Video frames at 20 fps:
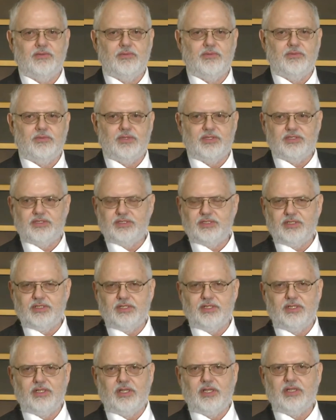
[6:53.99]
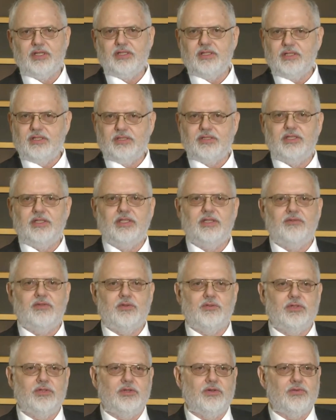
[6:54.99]
which I think
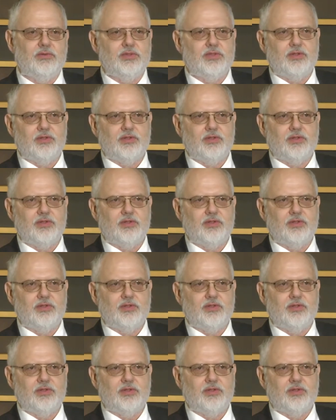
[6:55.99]
everyone knows